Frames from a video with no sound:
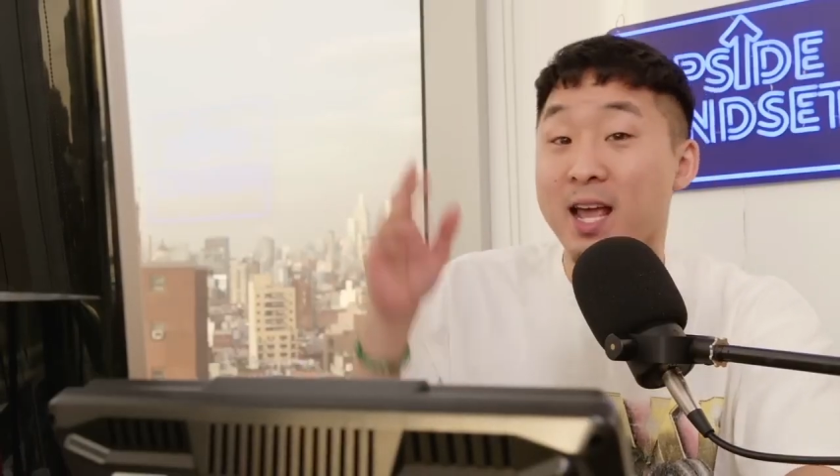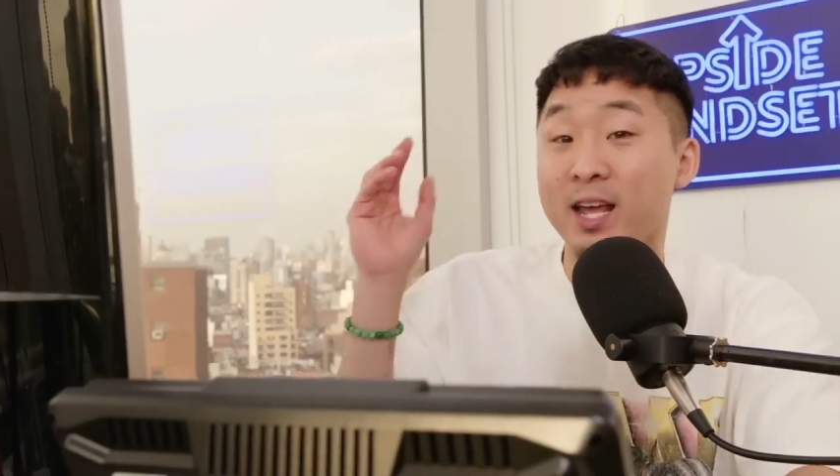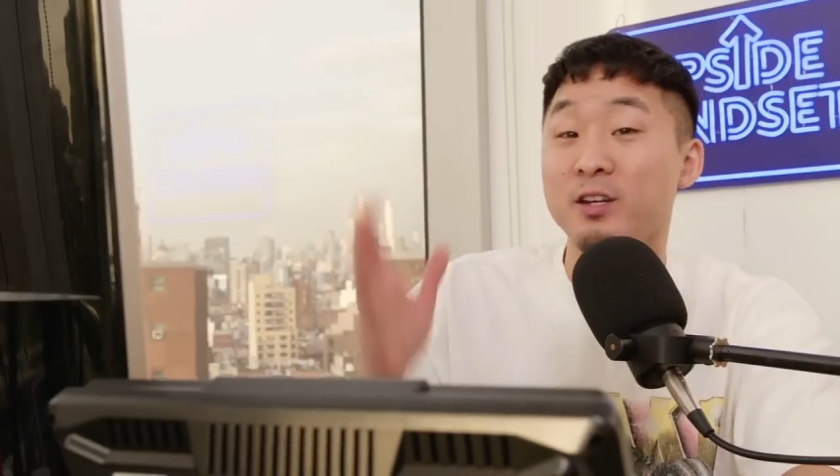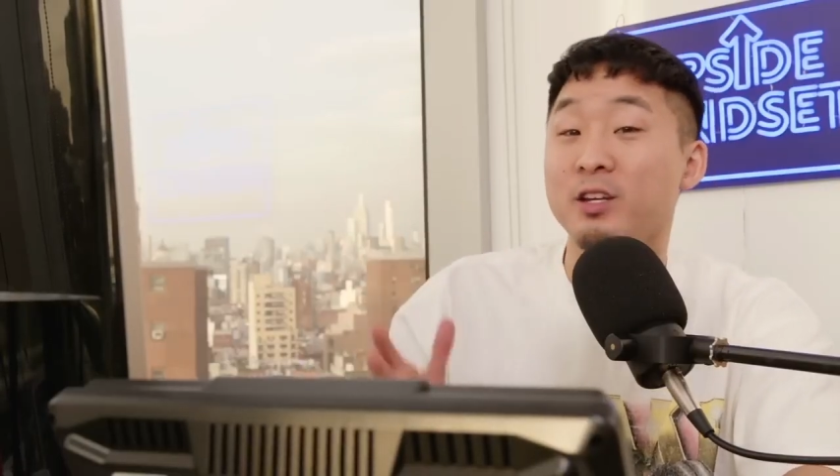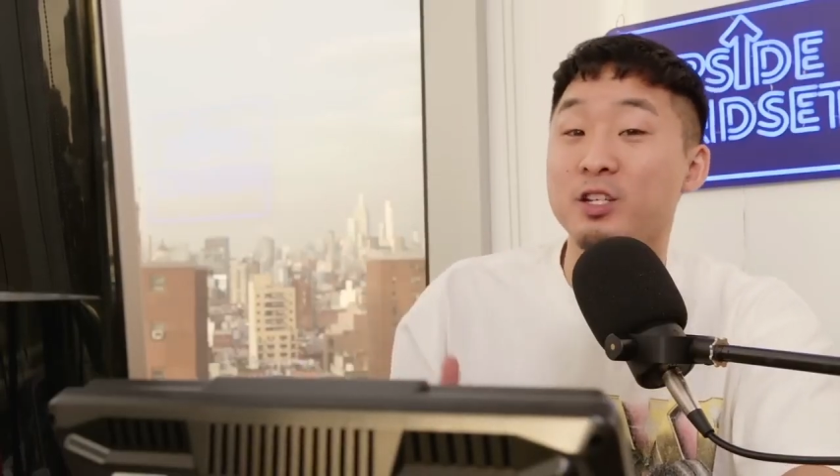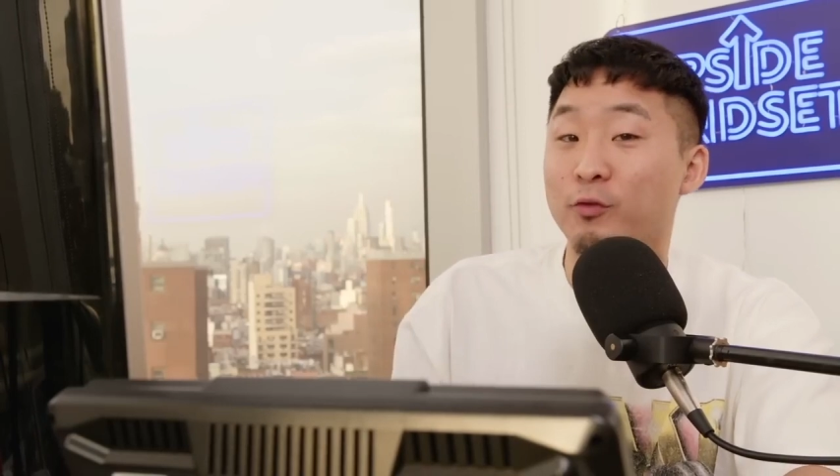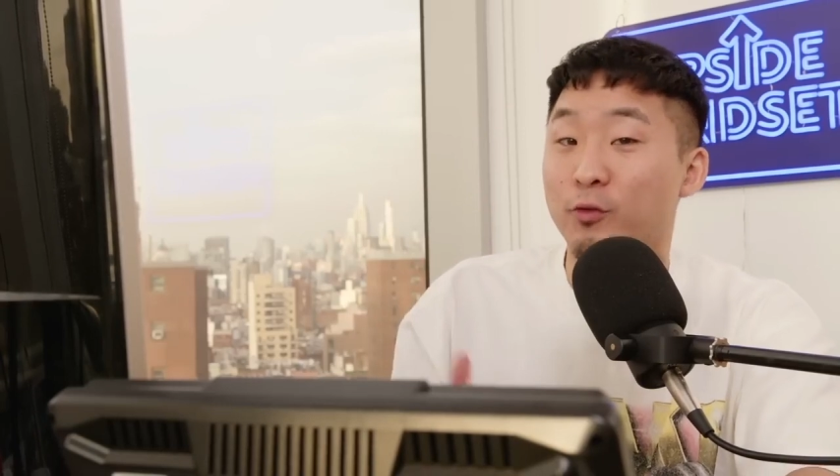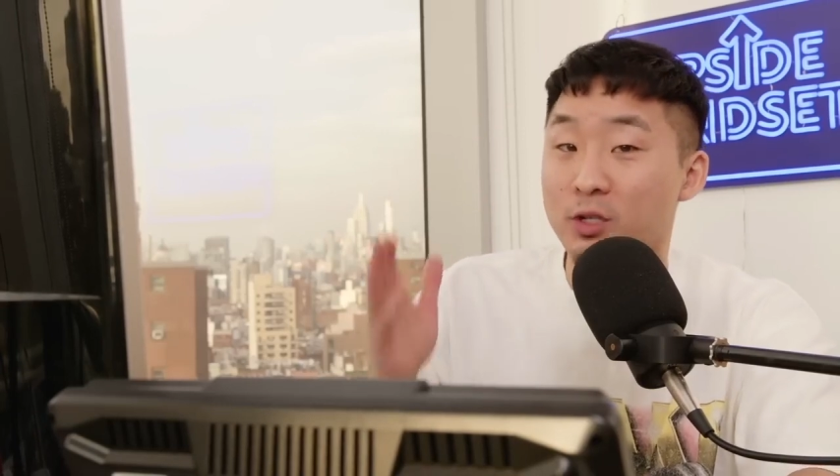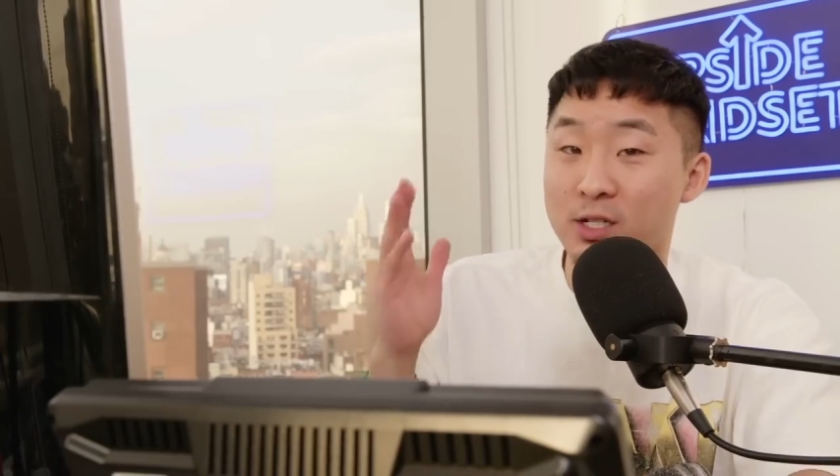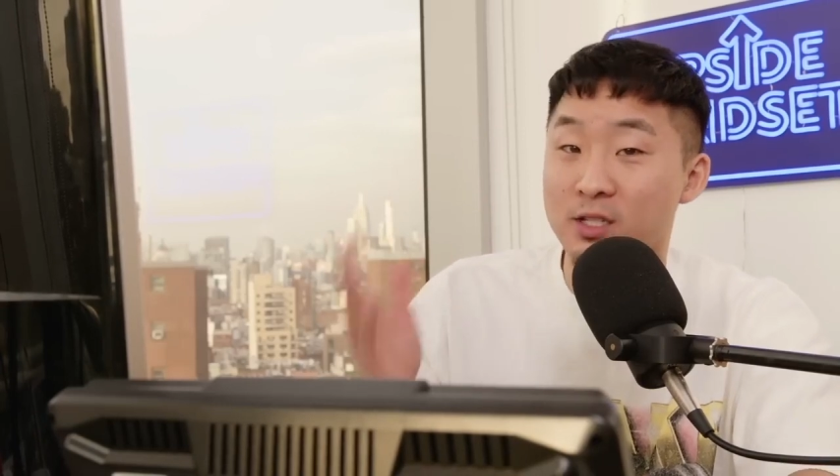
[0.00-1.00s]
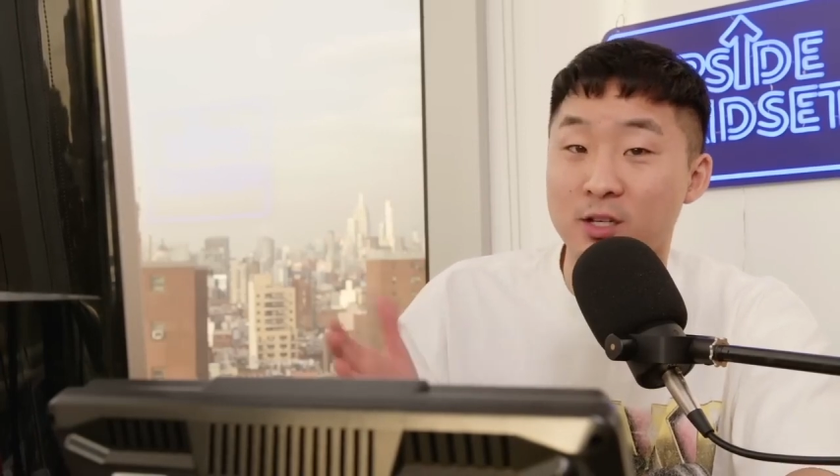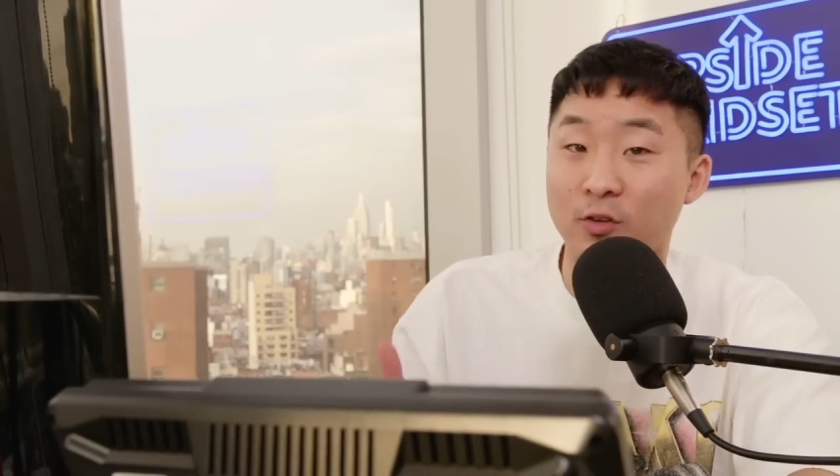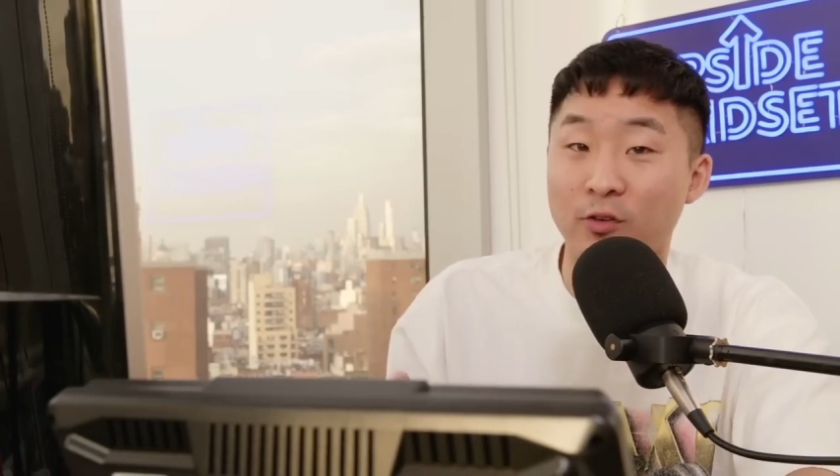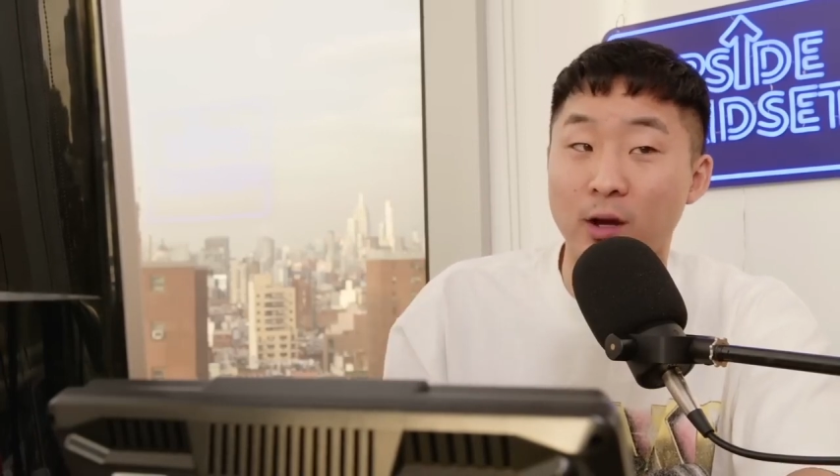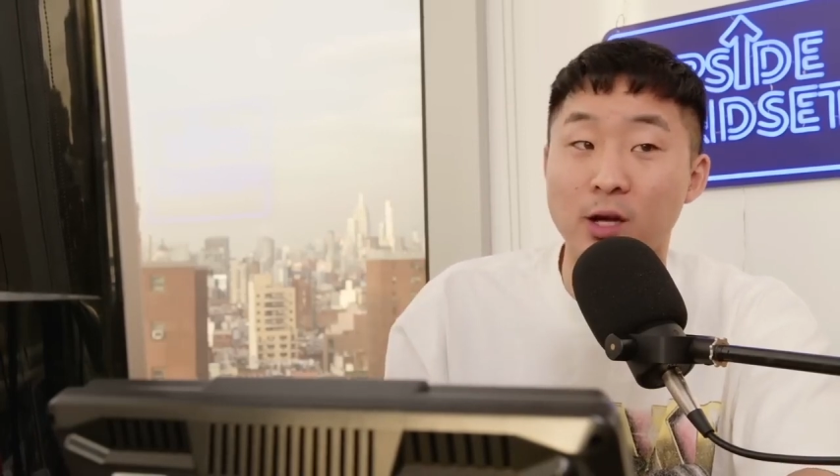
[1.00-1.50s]
Indonesian food is
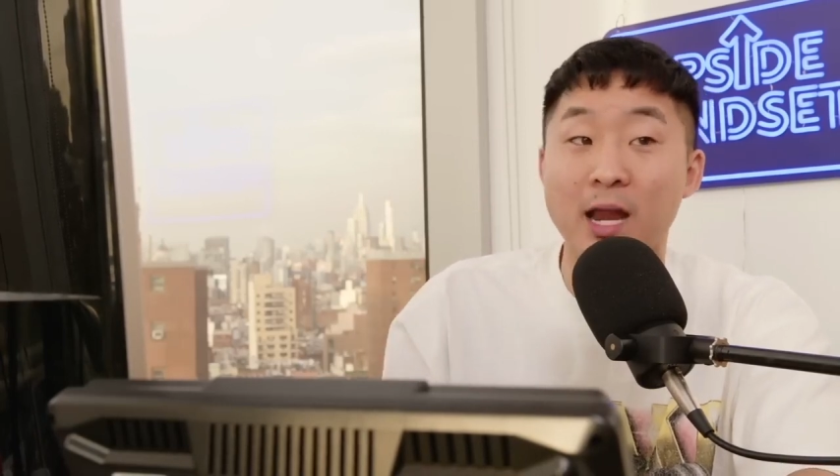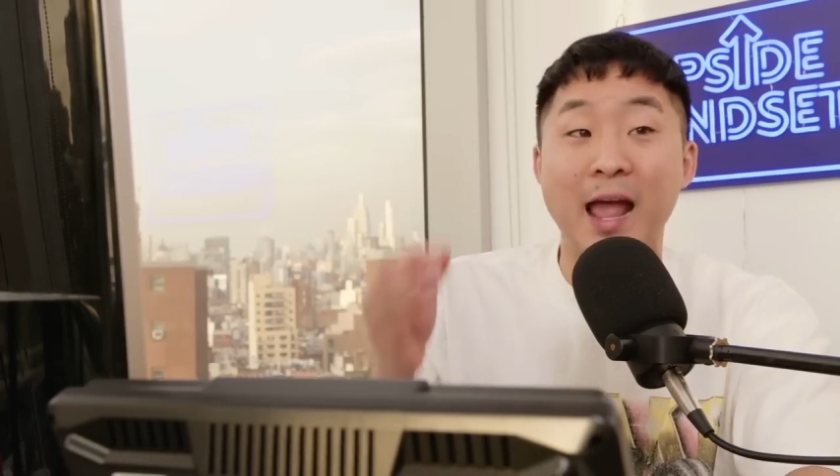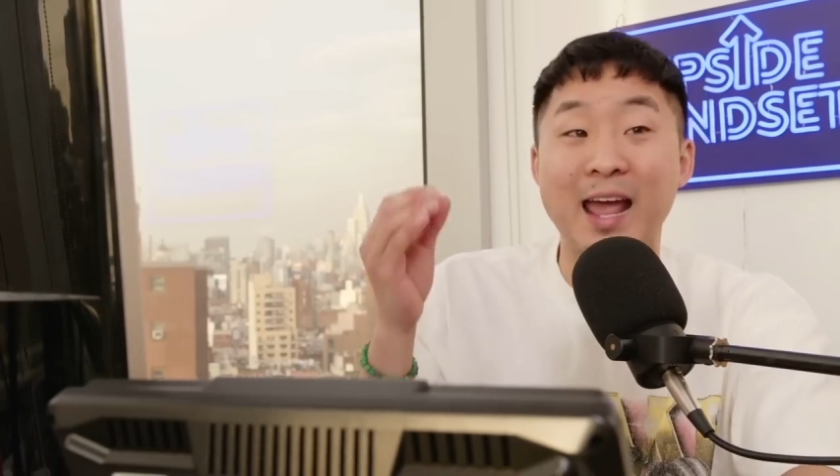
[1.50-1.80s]
considered very good,